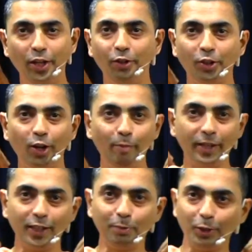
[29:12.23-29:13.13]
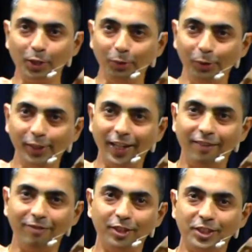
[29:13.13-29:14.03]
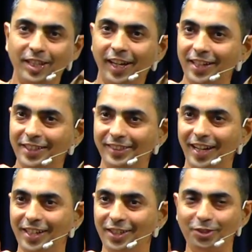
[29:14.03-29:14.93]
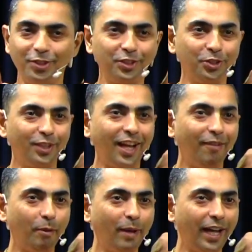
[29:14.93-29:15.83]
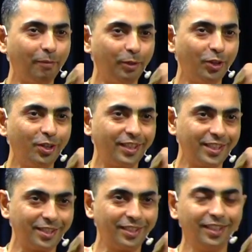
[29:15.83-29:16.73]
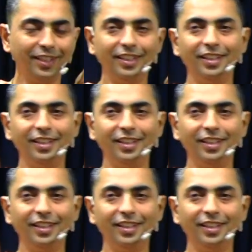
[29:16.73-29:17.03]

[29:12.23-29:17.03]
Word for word: Now the government has put a rule that first, second standard students shouldn't have a bag beyond this